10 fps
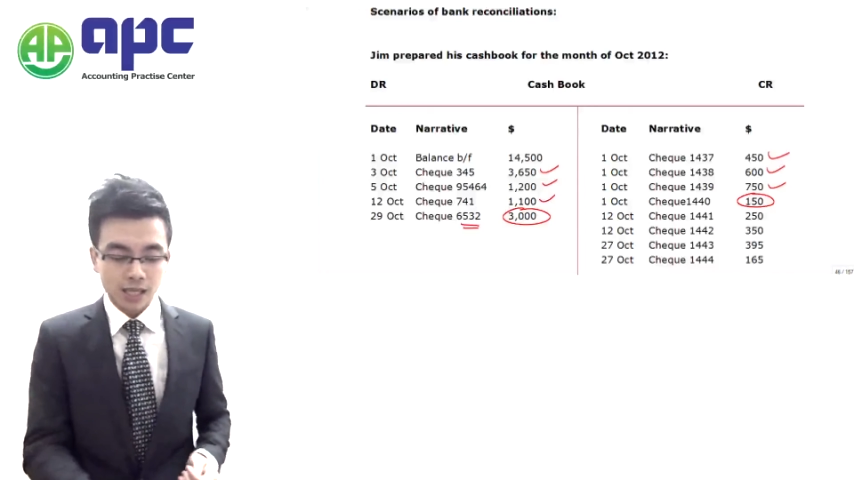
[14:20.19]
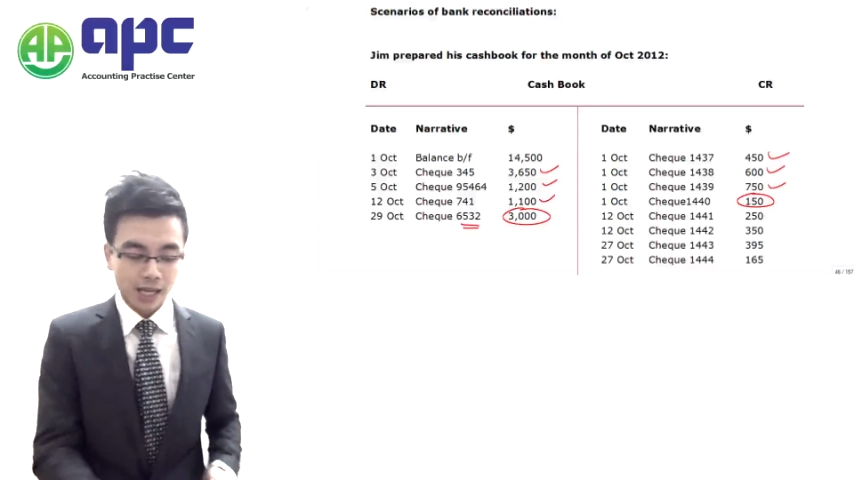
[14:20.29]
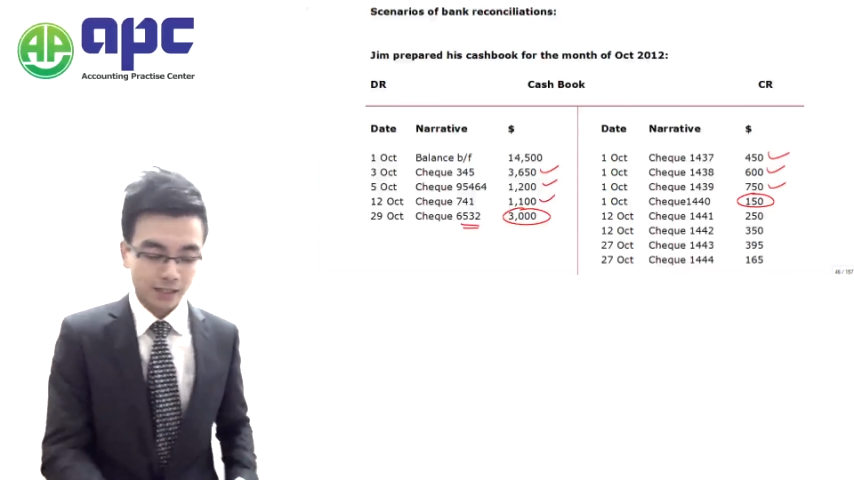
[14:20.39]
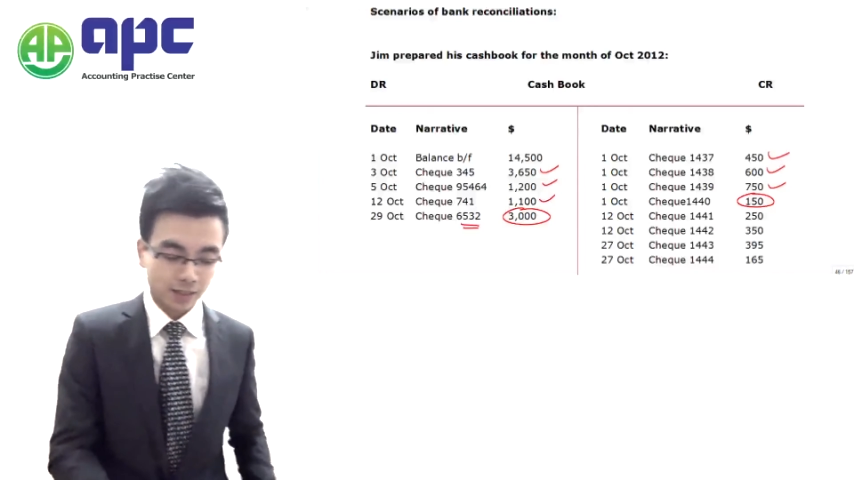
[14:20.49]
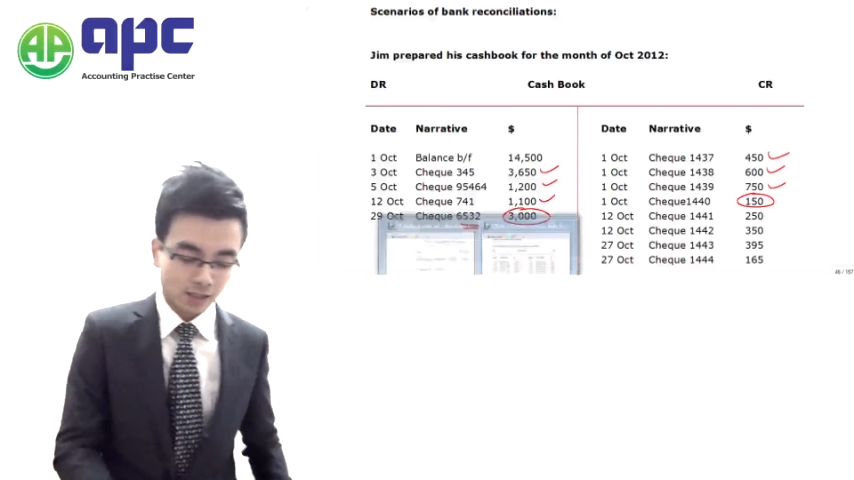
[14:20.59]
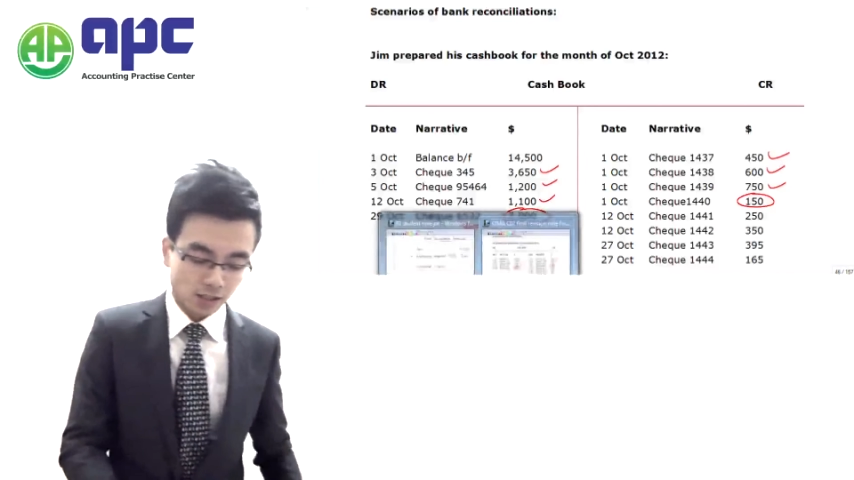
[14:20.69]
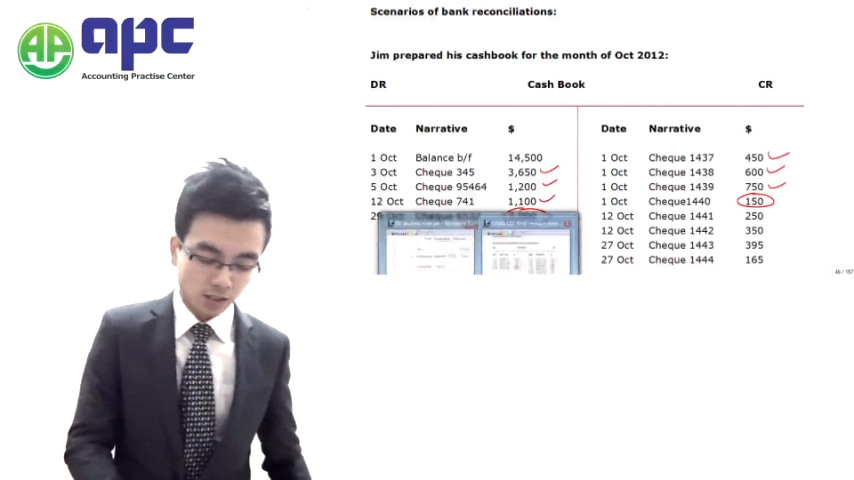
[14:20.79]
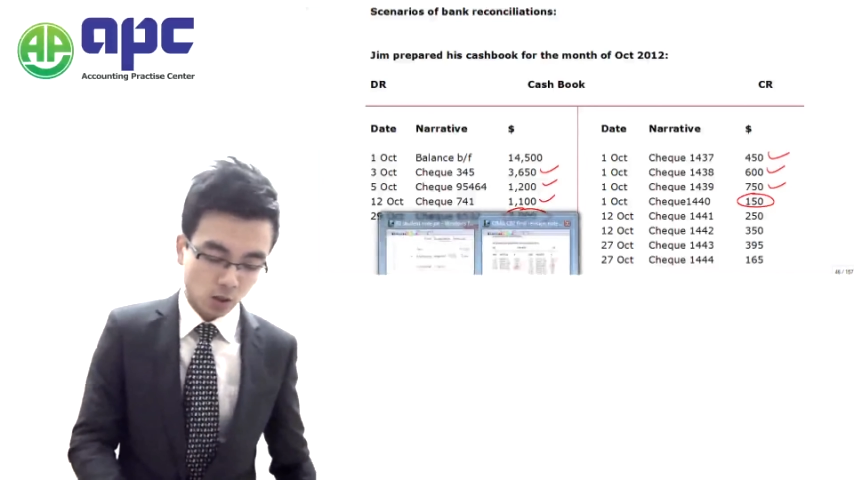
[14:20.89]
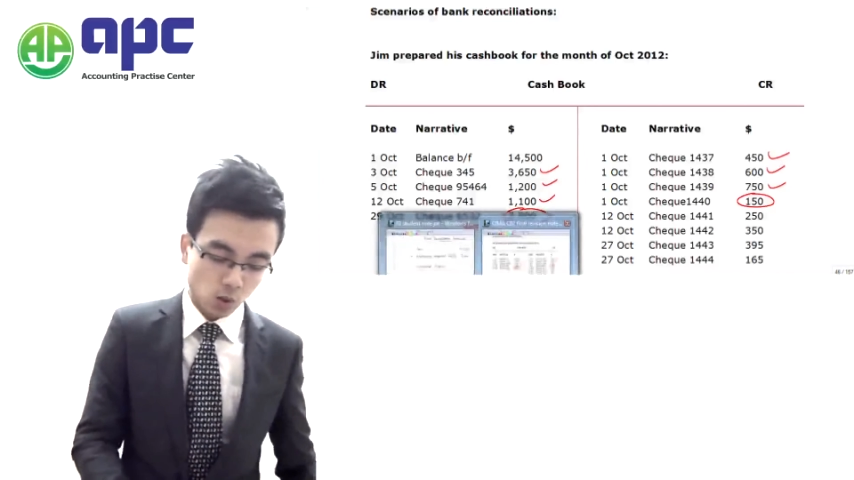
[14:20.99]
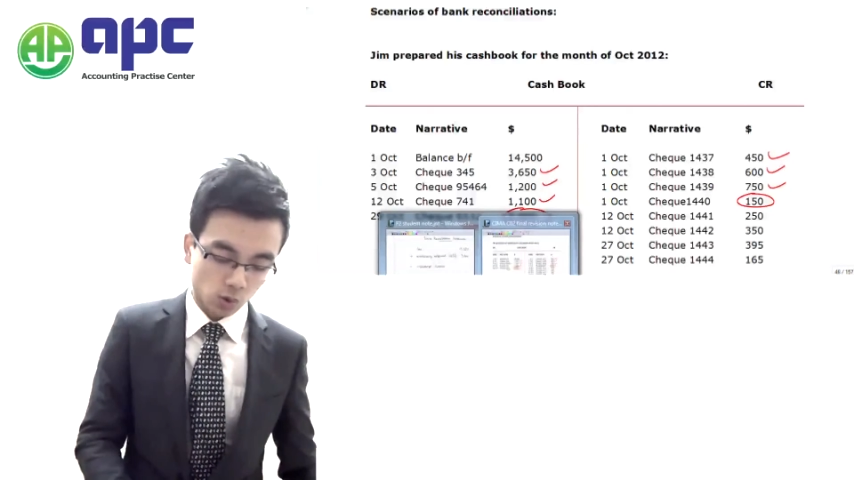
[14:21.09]
and this is
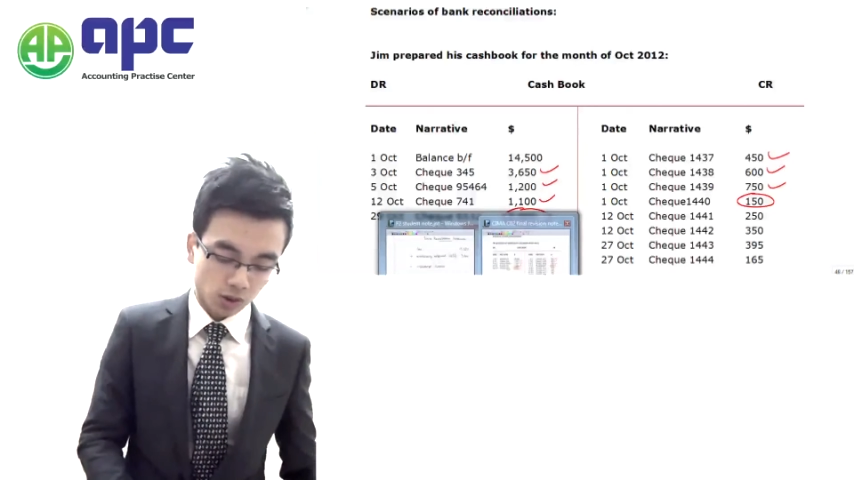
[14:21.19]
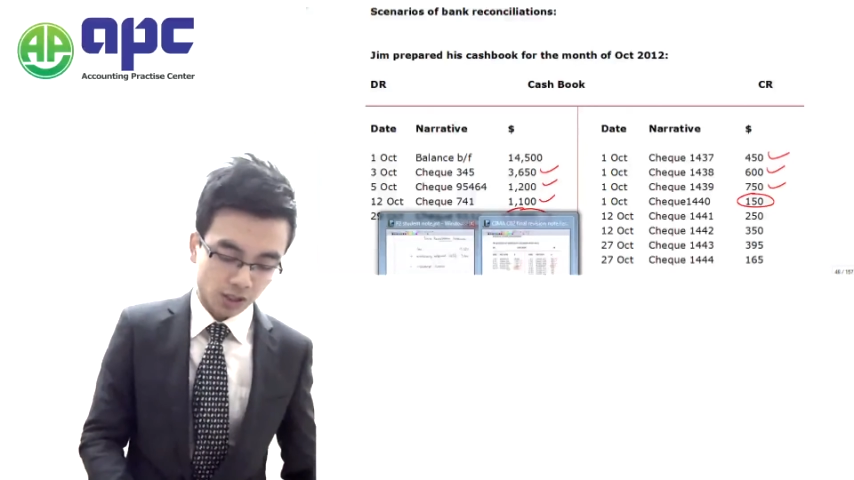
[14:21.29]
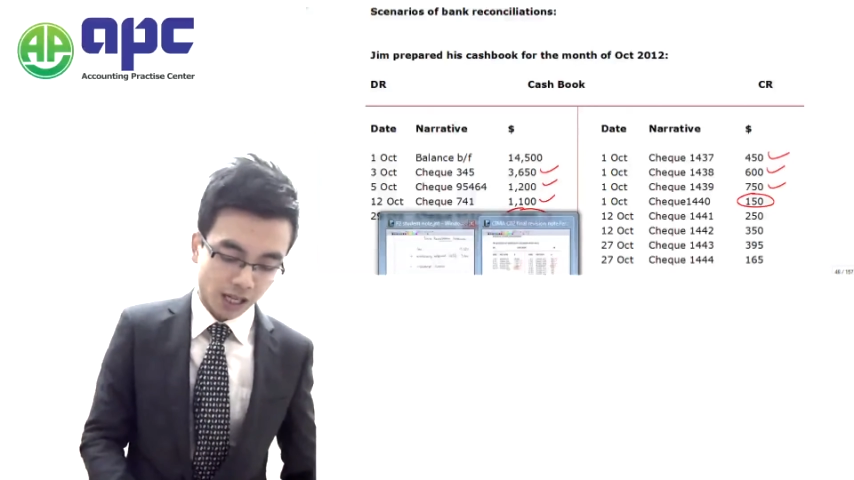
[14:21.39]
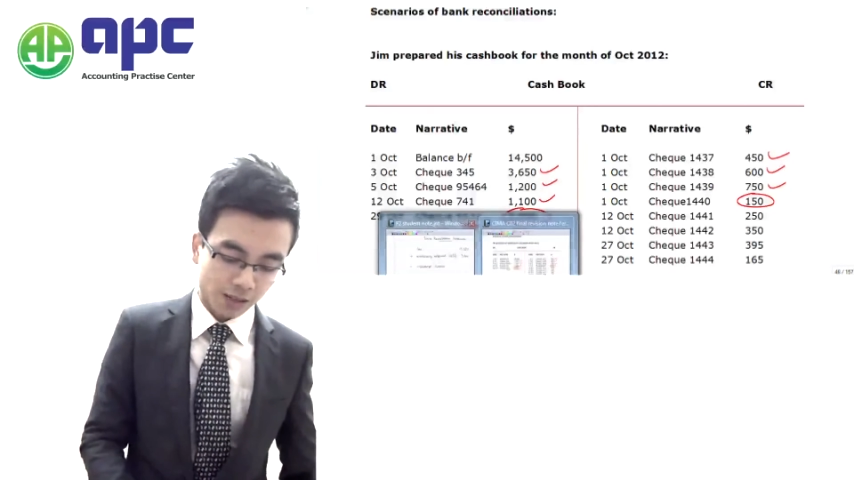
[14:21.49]
called the